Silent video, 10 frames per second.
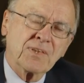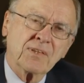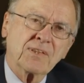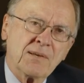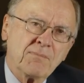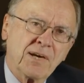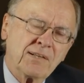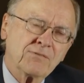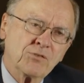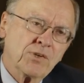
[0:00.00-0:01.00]
that they might
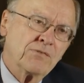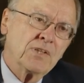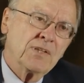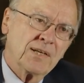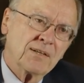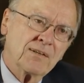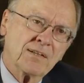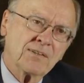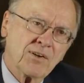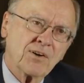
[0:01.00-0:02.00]
have driven there
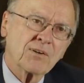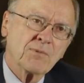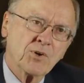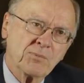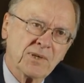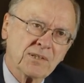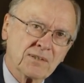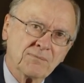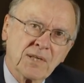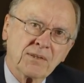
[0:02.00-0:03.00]
in an automobile